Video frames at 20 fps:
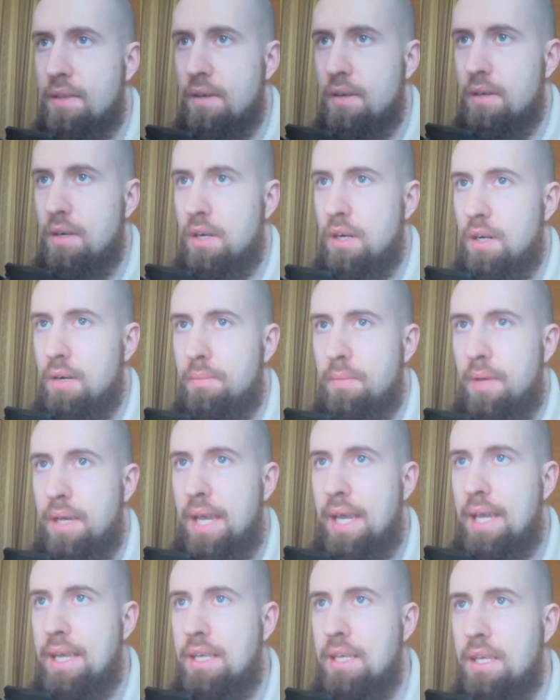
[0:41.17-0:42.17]
um,
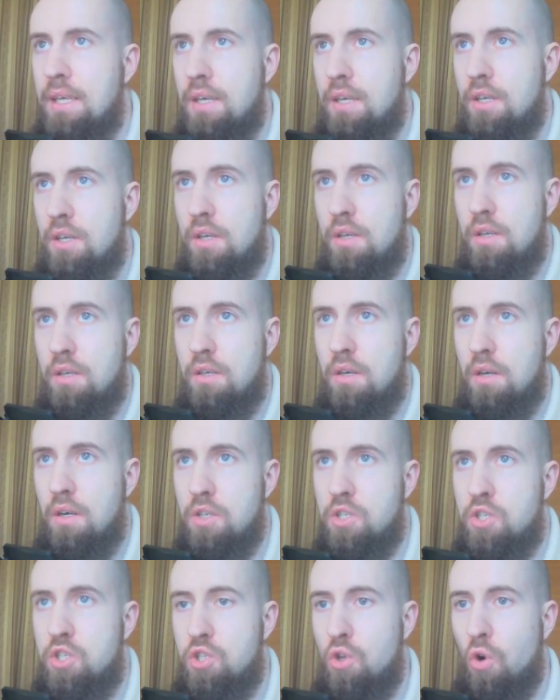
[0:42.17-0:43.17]
a uh,
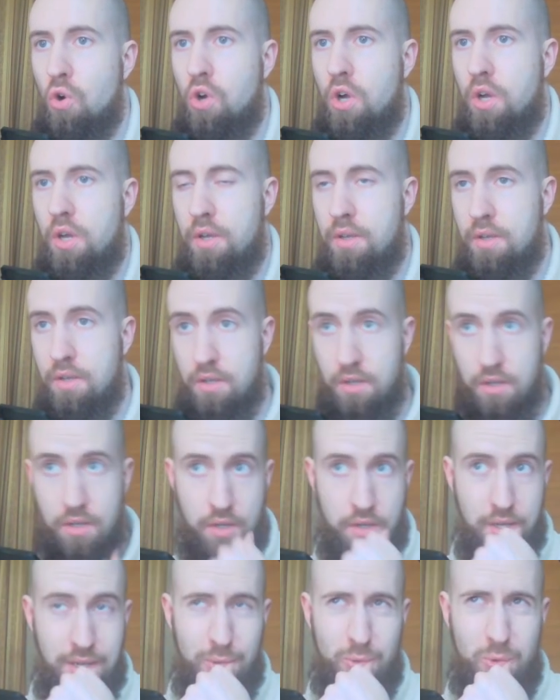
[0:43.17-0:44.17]
stock,
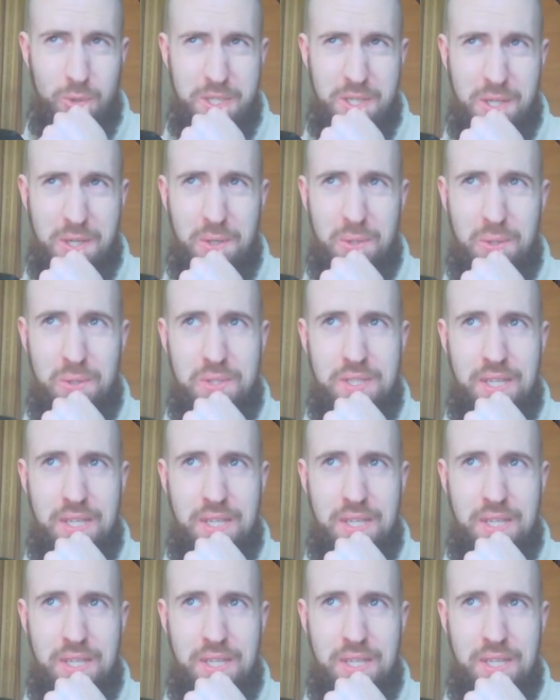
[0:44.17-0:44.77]
uh, what's it called?